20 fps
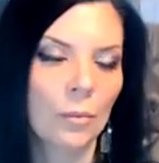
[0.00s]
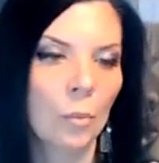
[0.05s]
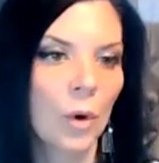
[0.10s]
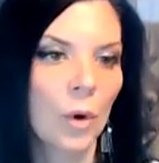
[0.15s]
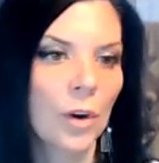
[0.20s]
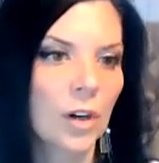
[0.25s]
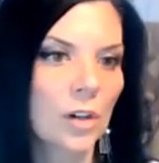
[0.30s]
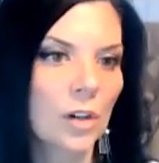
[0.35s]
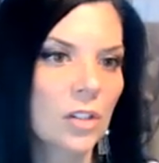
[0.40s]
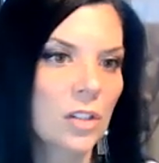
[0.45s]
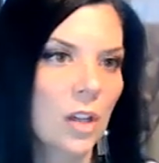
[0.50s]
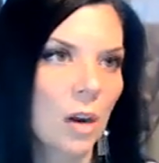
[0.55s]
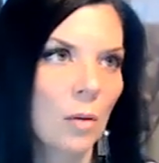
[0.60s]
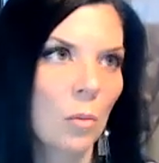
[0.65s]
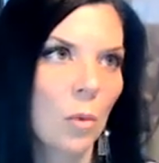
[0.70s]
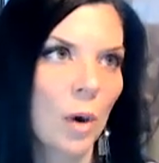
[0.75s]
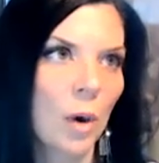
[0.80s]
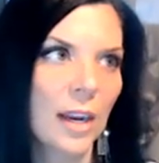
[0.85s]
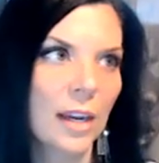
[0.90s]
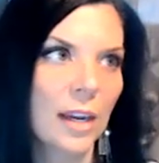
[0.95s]
what are
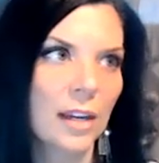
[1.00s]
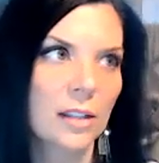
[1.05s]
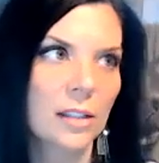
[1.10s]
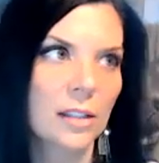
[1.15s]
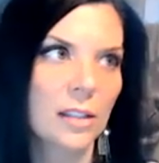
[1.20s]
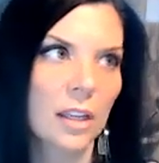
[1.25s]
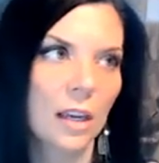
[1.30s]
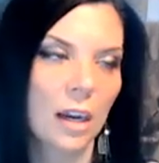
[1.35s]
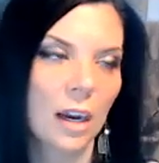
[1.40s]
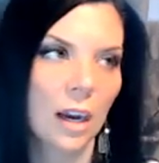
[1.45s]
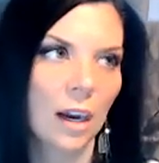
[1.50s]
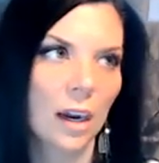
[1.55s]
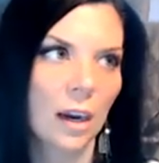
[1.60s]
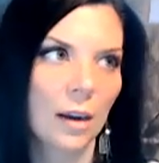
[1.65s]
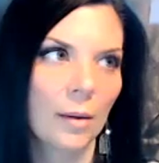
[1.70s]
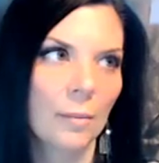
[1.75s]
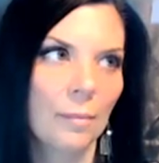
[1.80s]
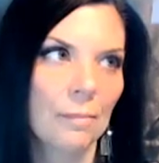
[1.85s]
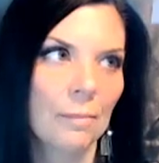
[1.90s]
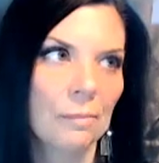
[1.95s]
some ways
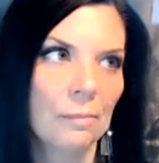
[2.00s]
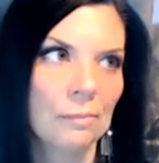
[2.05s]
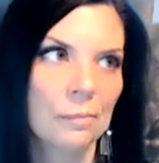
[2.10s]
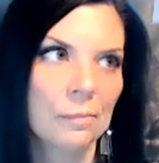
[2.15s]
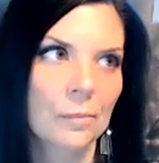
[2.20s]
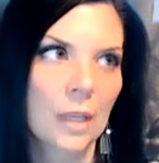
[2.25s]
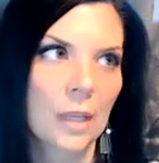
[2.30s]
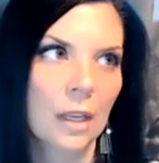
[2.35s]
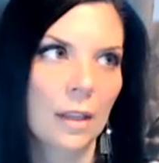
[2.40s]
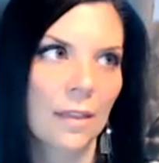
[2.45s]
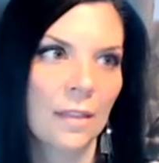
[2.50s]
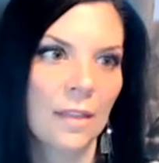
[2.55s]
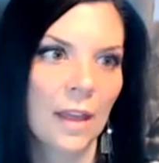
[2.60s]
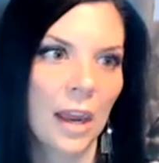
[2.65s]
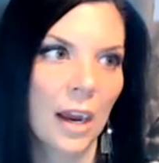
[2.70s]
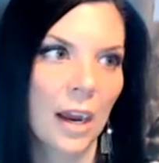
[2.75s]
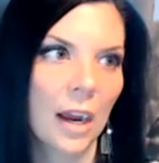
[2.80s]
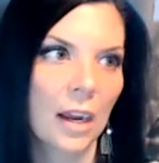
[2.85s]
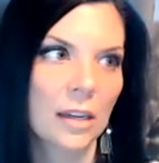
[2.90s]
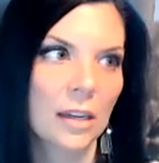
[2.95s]

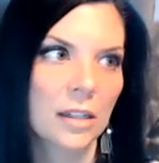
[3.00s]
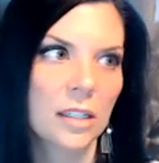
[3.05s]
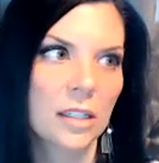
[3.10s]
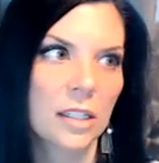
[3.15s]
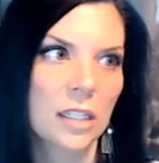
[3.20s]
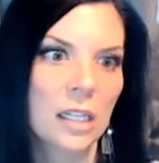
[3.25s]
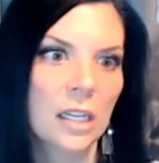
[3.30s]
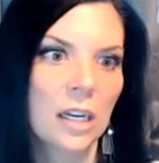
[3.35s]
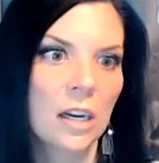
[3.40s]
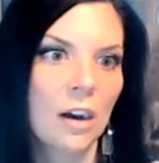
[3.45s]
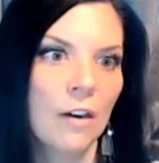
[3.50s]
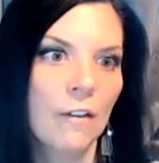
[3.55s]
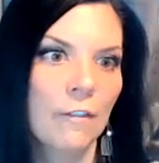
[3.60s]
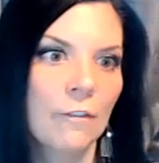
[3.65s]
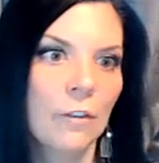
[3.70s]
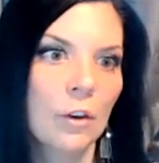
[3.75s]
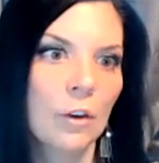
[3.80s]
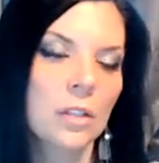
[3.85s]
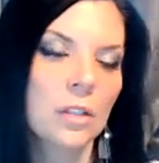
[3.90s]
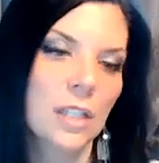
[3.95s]
that
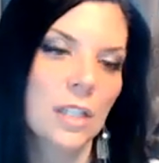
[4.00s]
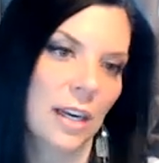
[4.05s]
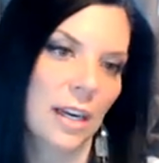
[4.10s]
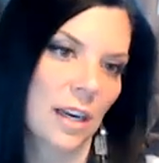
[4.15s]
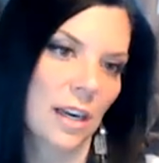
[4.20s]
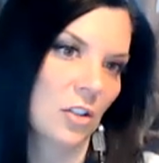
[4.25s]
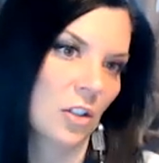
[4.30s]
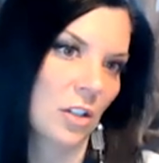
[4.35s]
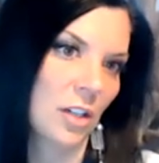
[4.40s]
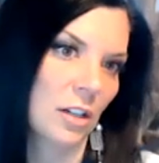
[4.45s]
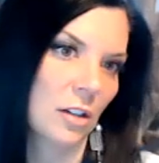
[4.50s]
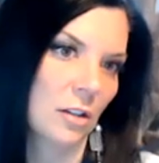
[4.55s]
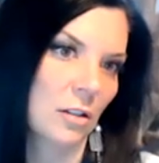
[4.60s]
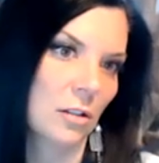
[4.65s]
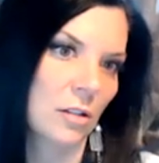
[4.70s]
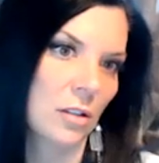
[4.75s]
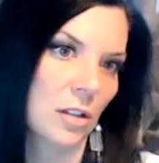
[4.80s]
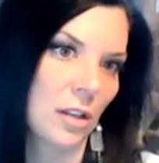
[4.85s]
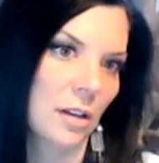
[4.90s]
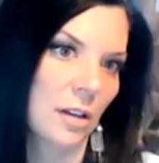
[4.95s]
full stack
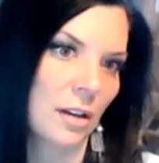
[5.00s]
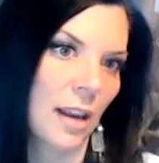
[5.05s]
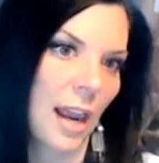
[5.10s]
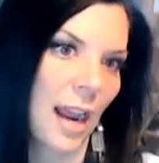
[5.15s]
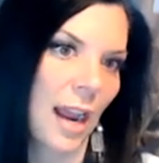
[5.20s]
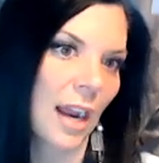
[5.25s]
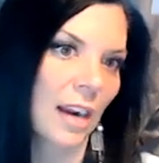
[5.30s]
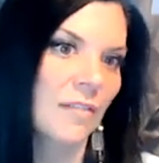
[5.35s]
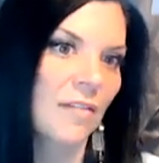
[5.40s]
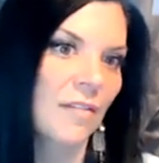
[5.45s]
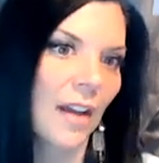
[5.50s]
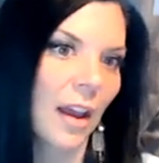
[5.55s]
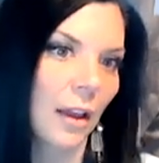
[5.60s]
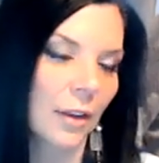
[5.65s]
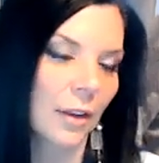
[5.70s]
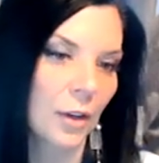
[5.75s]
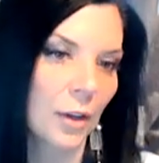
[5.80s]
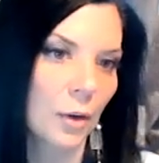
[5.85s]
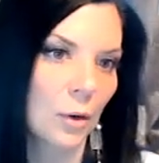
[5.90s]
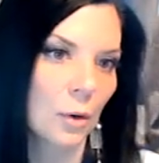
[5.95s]
engineers can add
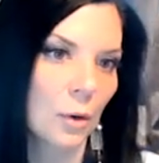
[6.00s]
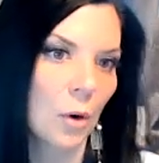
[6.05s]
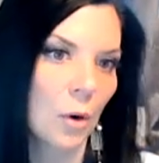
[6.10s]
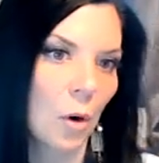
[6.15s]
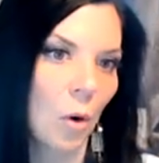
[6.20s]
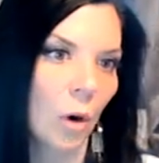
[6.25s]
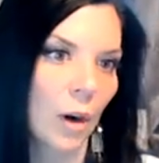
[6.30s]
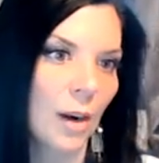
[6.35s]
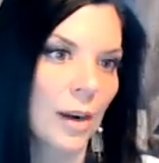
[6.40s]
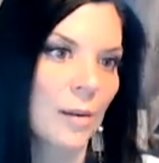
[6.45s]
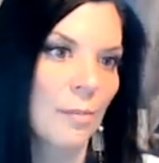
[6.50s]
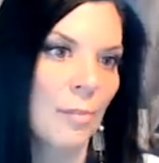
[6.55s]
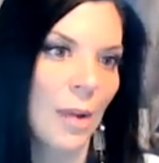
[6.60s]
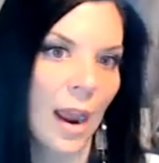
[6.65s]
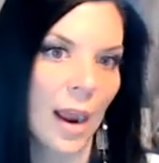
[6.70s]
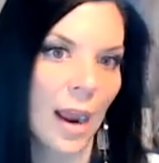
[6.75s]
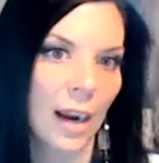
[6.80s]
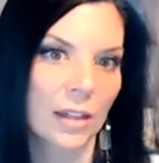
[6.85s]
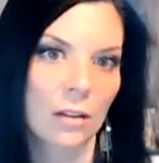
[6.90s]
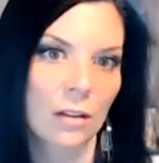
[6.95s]
value or
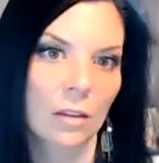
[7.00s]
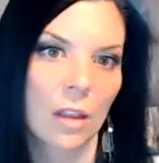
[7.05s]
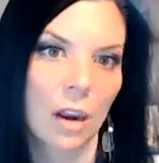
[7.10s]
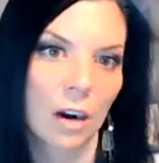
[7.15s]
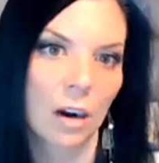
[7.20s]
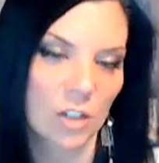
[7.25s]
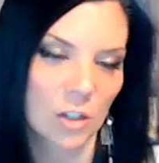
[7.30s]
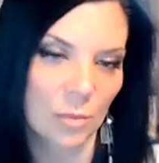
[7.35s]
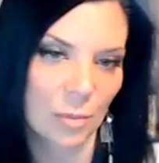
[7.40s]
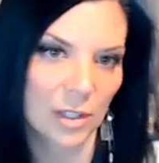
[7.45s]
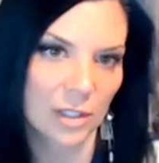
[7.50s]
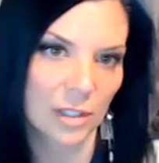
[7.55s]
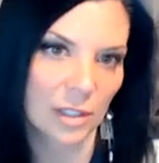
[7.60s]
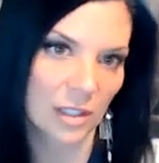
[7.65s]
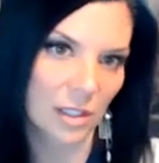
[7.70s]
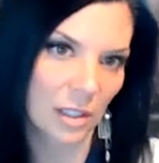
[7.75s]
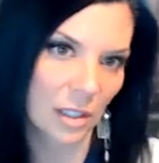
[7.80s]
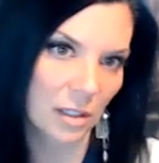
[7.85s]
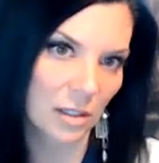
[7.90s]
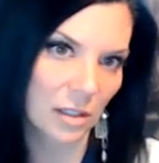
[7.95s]
impact large
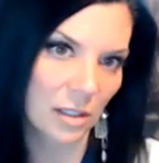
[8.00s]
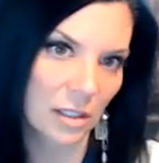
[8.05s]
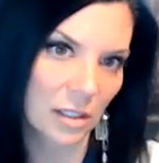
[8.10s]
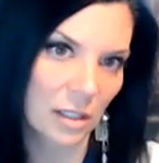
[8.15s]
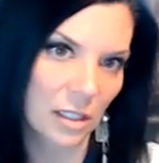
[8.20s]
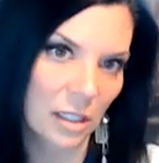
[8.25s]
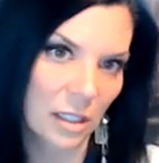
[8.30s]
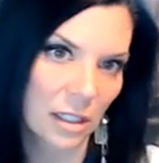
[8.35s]
businesses?